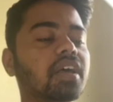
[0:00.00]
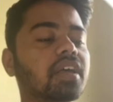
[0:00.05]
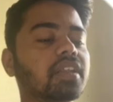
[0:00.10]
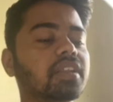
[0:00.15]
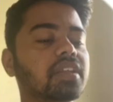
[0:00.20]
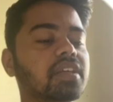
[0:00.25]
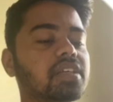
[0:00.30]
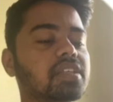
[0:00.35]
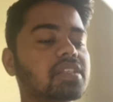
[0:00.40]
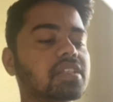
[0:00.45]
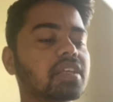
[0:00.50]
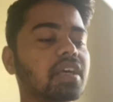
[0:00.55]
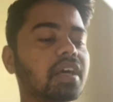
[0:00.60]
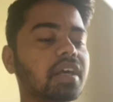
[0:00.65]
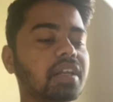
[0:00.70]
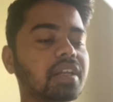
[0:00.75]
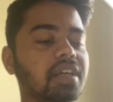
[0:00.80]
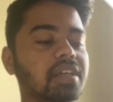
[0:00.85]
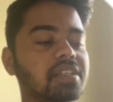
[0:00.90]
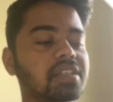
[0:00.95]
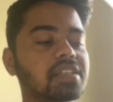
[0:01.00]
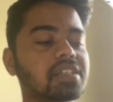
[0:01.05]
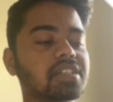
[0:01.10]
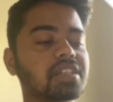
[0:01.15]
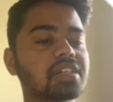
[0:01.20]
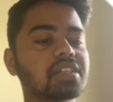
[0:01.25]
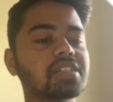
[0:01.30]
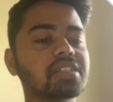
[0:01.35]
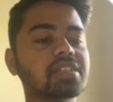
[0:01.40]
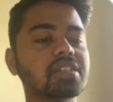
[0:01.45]
this
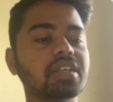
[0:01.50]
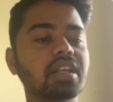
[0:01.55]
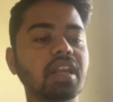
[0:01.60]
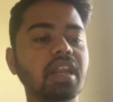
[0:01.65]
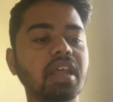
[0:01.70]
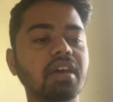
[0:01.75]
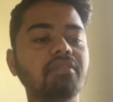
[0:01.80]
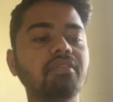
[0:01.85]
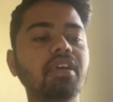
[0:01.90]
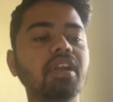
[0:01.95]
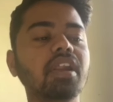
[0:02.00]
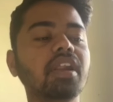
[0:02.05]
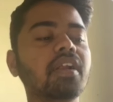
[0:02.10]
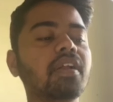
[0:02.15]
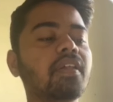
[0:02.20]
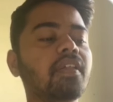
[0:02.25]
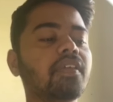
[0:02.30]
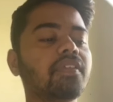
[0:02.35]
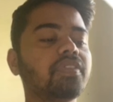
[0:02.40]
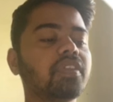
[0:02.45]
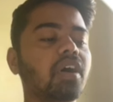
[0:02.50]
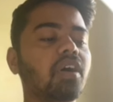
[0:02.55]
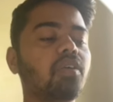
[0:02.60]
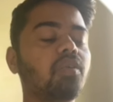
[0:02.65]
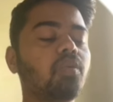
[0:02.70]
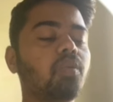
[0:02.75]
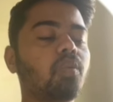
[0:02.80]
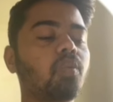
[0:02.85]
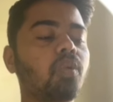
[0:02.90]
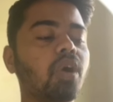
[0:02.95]
resistance level now
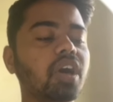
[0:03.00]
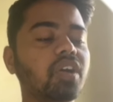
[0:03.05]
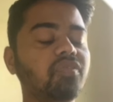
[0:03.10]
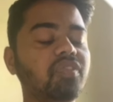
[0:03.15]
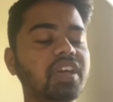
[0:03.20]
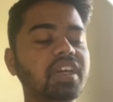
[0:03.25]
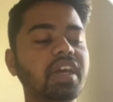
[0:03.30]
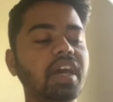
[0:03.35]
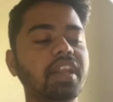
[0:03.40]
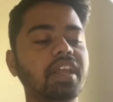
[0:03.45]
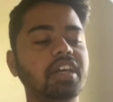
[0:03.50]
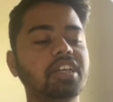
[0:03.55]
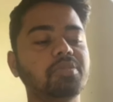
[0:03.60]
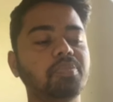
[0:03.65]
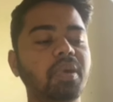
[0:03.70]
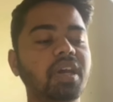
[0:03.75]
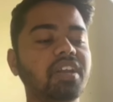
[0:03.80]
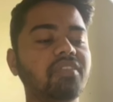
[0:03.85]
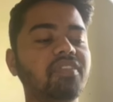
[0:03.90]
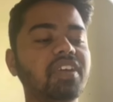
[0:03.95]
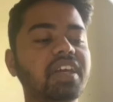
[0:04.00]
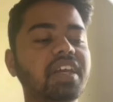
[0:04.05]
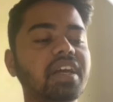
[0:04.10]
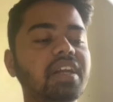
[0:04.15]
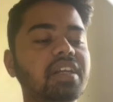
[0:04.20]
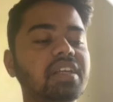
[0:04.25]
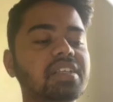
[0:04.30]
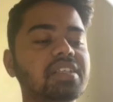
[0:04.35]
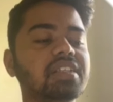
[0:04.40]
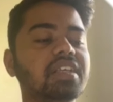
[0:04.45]
what we can expect
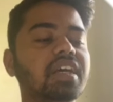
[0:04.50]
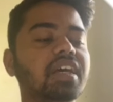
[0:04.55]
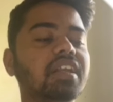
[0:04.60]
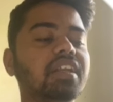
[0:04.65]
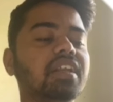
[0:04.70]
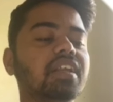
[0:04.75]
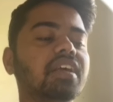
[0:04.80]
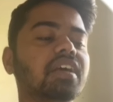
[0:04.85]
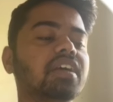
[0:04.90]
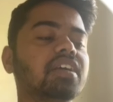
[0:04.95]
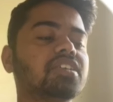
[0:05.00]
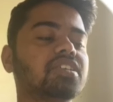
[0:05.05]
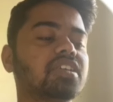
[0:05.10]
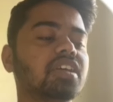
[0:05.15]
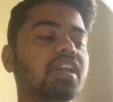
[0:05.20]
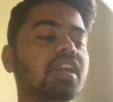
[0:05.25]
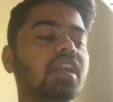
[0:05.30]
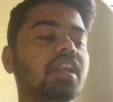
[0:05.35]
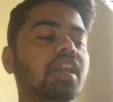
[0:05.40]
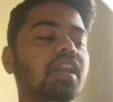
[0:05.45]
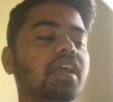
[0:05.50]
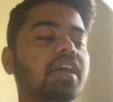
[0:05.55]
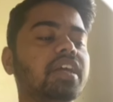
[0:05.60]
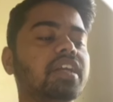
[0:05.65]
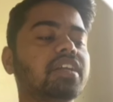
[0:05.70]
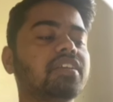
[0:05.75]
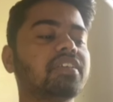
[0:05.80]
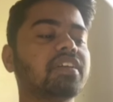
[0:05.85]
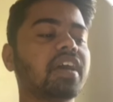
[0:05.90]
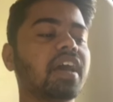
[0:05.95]
weekend is there still
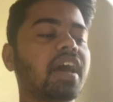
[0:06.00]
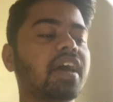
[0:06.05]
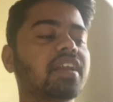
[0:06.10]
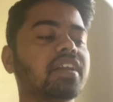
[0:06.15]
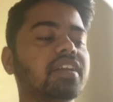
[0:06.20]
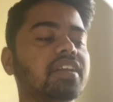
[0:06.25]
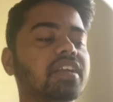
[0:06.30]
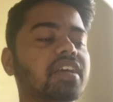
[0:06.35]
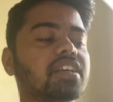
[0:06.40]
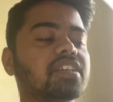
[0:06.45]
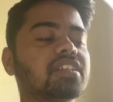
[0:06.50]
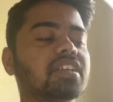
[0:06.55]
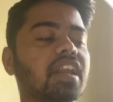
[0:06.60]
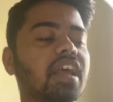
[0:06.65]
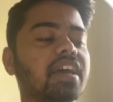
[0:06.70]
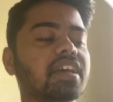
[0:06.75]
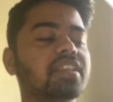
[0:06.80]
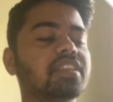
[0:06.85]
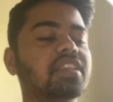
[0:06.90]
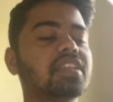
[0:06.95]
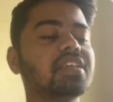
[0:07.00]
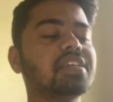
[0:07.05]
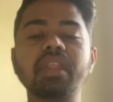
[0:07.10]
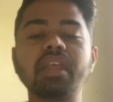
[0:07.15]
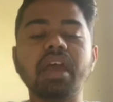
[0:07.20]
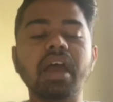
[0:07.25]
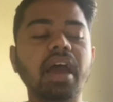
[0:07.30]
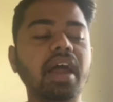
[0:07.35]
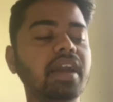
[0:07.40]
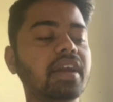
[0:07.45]
it can range like this
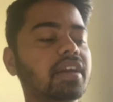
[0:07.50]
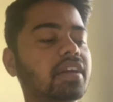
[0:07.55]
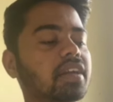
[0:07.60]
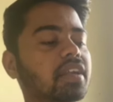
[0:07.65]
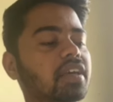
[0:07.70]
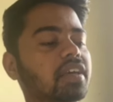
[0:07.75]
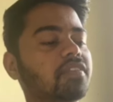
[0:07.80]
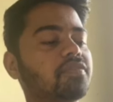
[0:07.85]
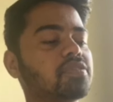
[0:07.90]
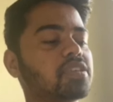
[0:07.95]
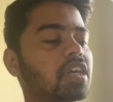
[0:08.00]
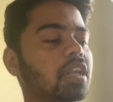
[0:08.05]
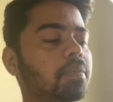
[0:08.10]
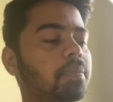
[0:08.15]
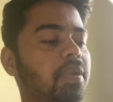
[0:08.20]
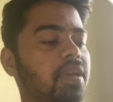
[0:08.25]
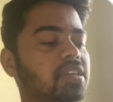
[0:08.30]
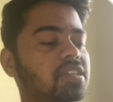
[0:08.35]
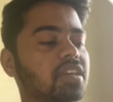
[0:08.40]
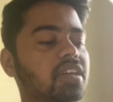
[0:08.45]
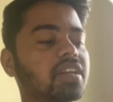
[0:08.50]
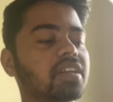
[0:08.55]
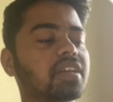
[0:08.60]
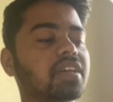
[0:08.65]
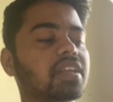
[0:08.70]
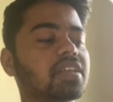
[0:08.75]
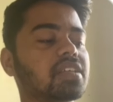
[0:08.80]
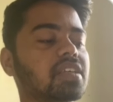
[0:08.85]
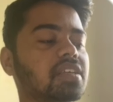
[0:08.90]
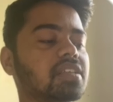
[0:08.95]
and if sell pressure
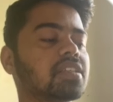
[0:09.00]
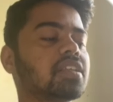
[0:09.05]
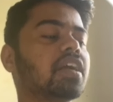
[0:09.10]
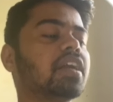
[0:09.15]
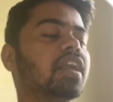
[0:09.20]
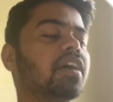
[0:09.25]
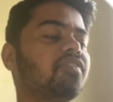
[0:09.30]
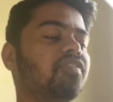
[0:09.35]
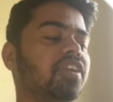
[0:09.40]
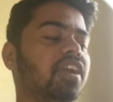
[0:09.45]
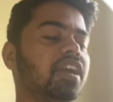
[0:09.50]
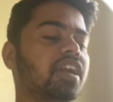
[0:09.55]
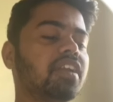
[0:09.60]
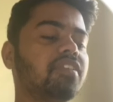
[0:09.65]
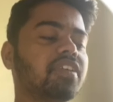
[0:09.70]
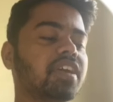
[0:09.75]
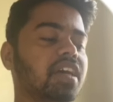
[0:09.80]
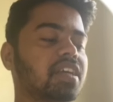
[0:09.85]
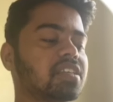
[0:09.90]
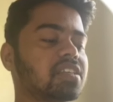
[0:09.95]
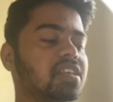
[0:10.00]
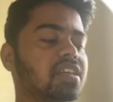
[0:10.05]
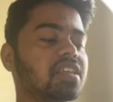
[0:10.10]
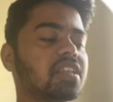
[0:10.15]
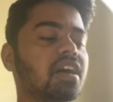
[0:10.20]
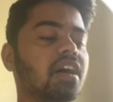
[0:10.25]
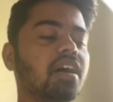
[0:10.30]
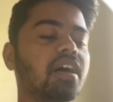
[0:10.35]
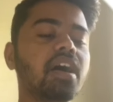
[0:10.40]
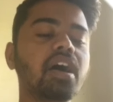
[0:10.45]
increases then definitely we can see
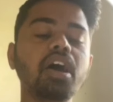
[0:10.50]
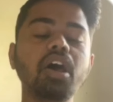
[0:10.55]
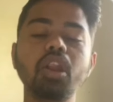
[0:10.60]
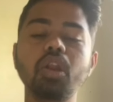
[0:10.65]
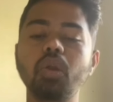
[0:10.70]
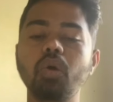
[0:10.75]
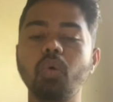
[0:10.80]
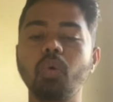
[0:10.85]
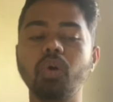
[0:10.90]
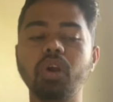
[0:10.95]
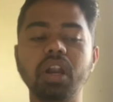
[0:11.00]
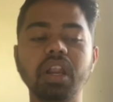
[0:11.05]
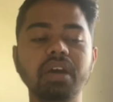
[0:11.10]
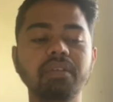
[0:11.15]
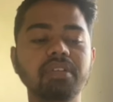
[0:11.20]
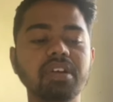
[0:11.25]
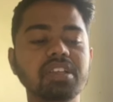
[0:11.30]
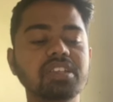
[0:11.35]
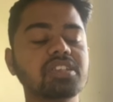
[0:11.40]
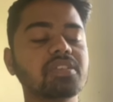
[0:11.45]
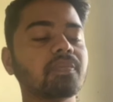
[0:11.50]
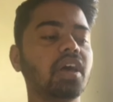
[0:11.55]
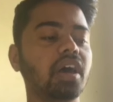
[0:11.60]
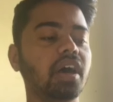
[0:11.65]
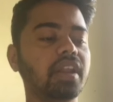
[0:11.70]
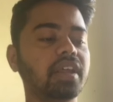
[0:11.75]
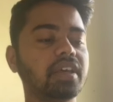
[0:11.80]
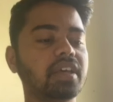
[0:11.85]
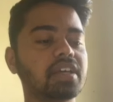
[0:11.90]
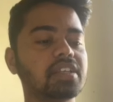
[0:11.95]
the lower levels
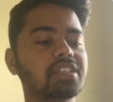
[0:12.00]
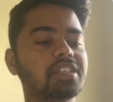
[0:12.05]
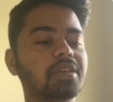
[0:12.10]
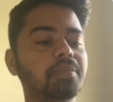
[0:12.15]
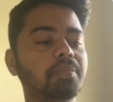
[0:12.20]
here you can see